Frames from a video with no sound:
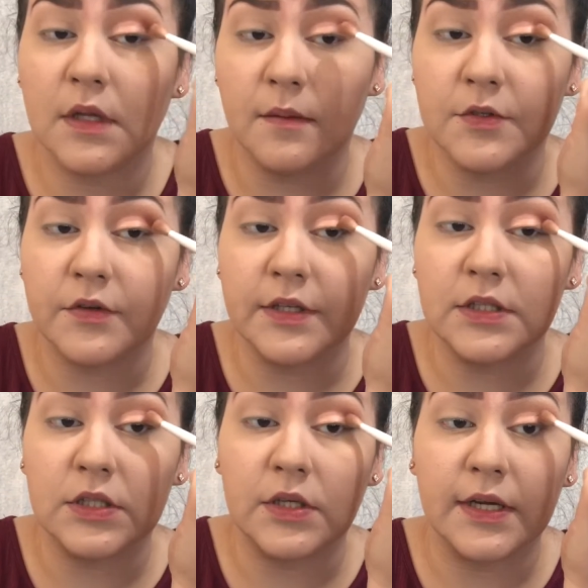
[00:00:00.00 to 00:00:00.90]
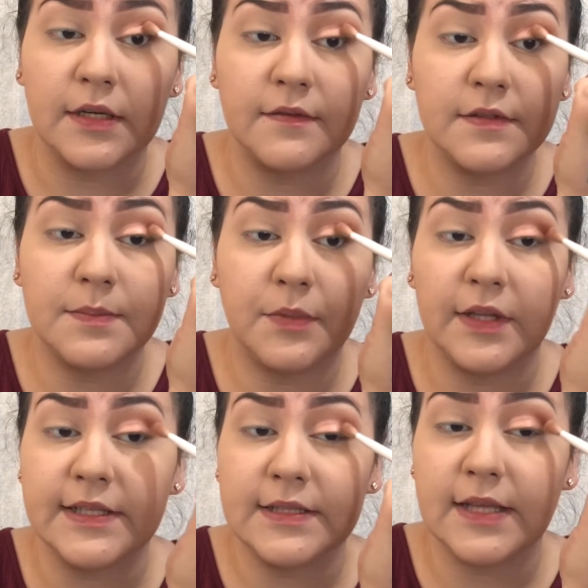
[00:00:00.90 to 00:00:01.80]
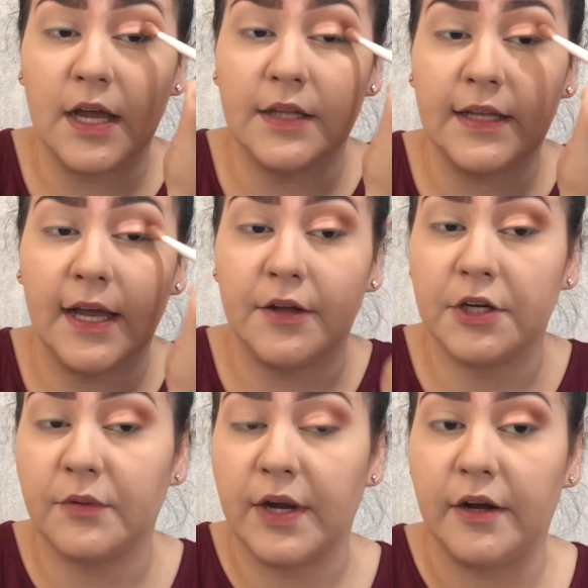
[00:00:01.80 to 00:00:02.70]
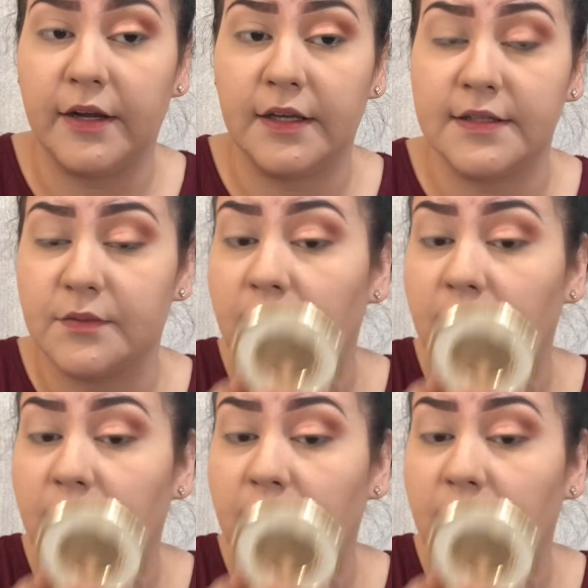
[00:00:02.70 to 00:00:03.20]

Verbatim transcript: I'm just going to kind of just place that on the outer area as